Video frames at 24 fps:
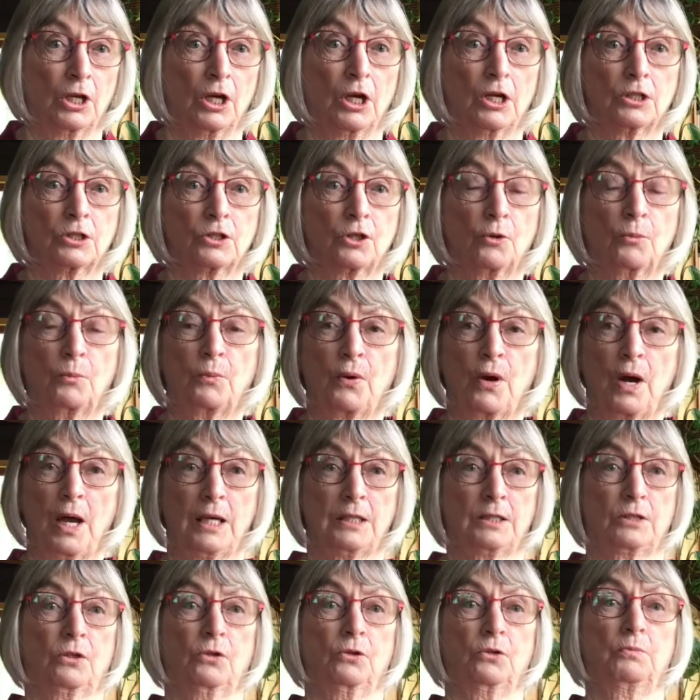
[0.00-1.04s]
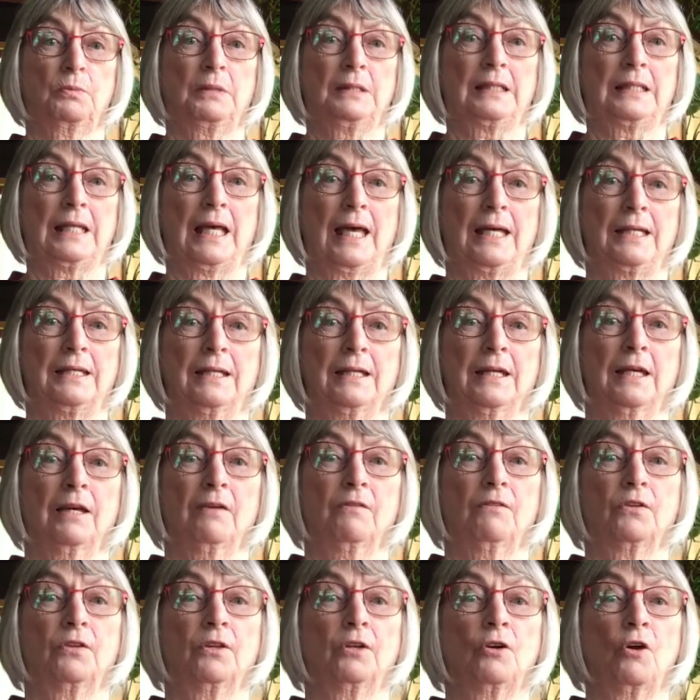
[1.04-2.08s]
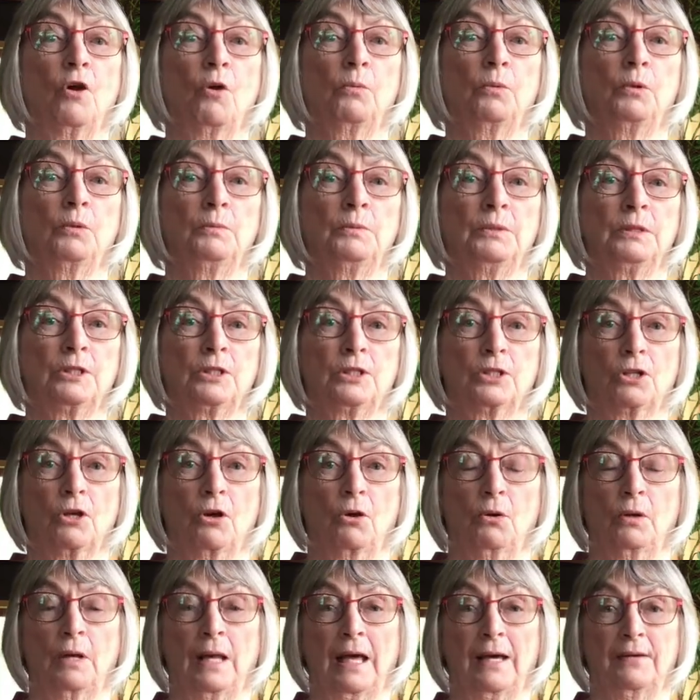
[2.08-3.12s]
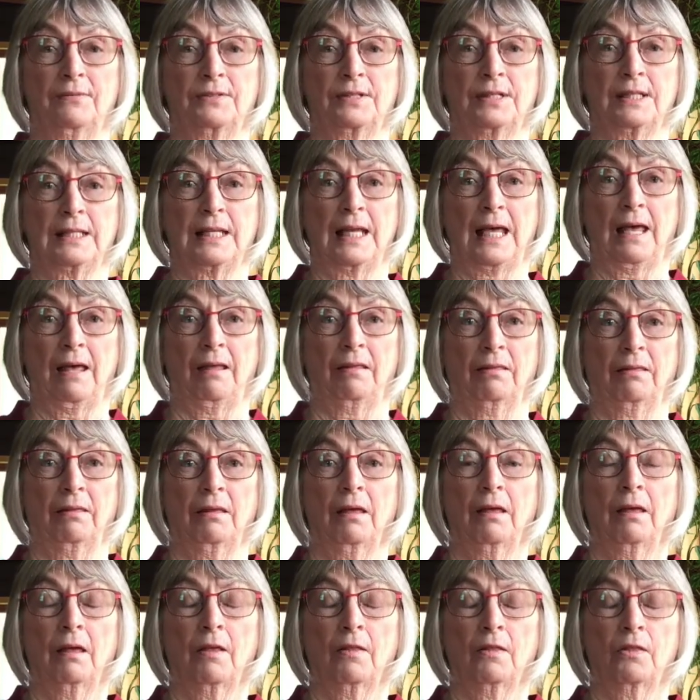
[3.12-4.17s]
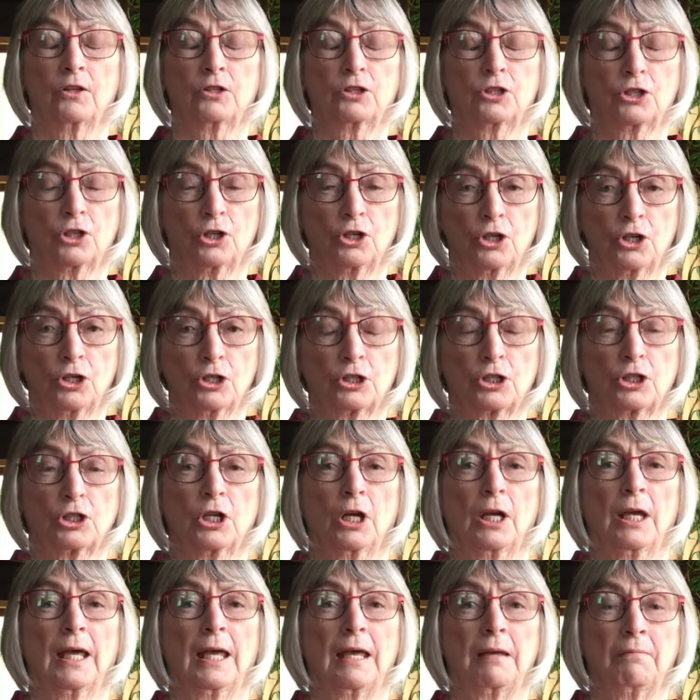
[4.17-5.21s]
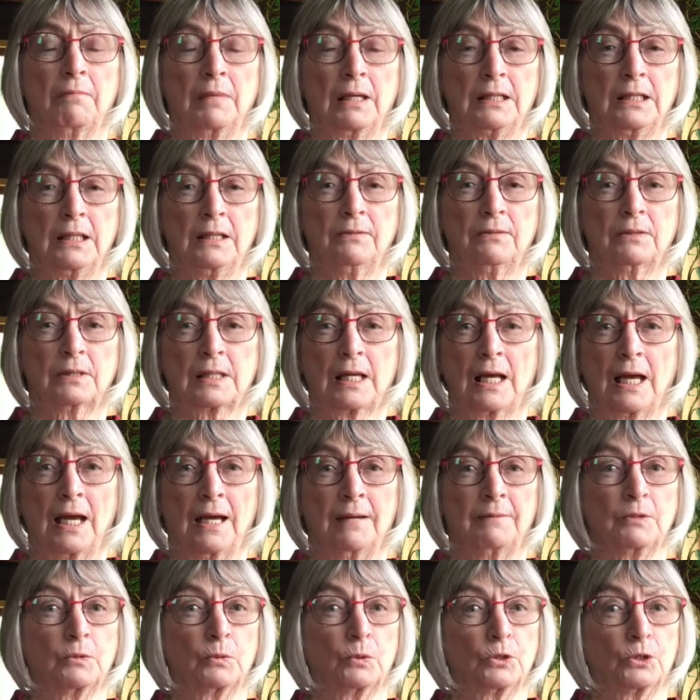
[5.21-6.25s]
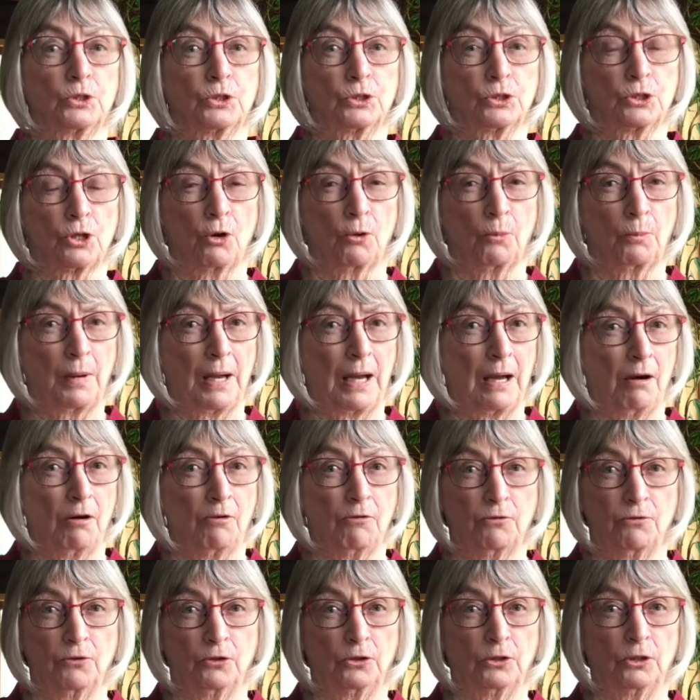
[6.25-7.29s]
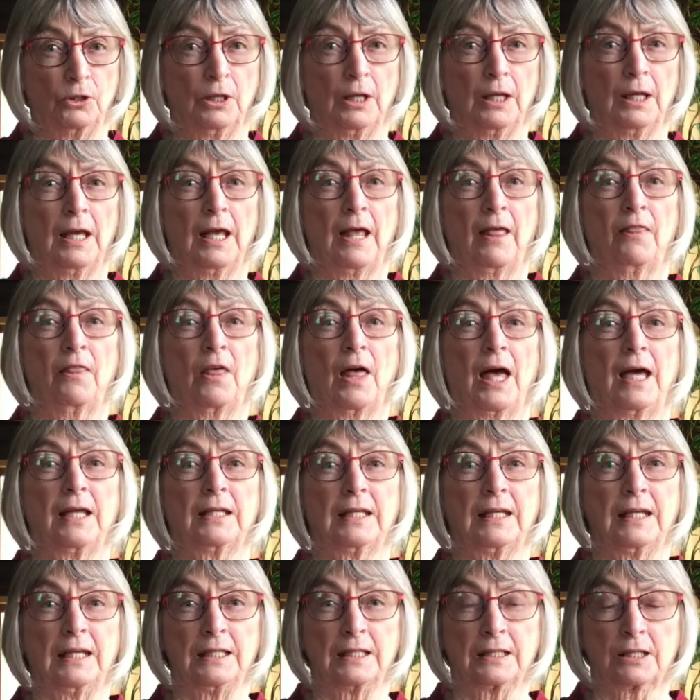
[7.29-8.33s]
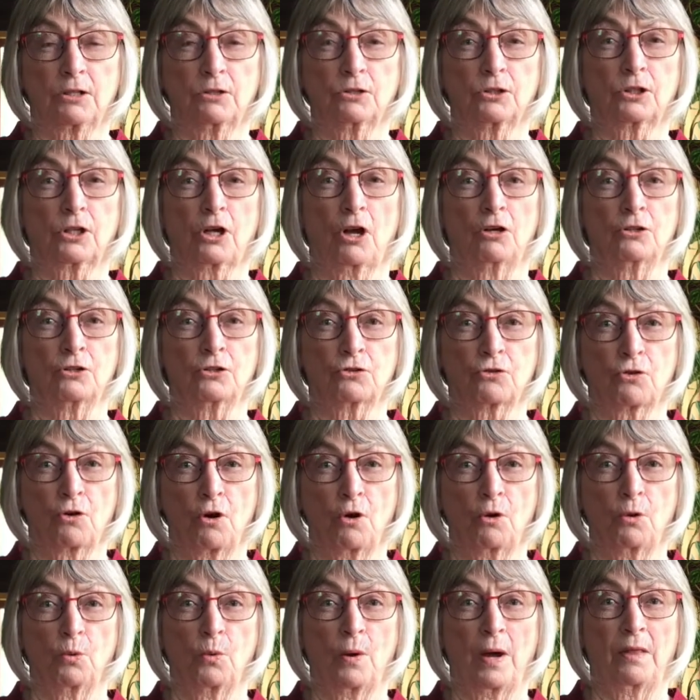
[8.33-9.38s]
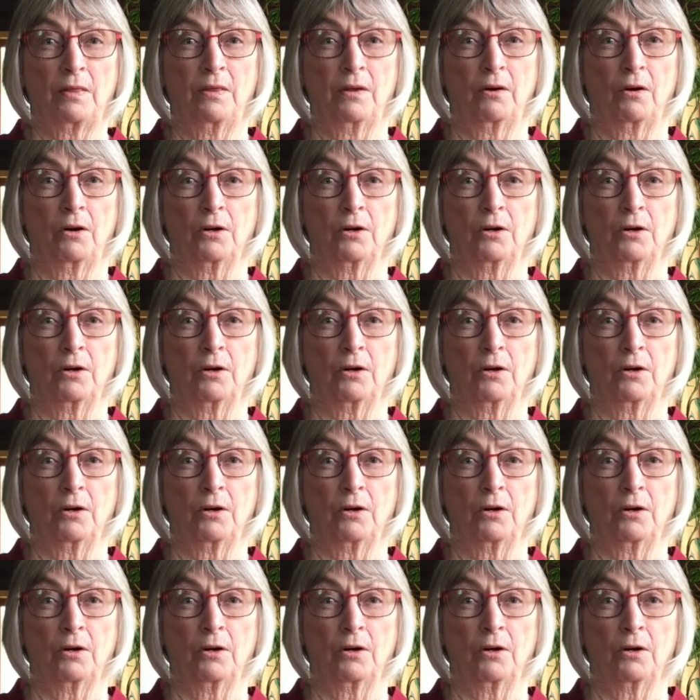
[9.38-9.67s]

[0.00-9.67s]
so prayers could be said for the nobleman's soul after death. The church in medieval times was so powerful that it could control whether a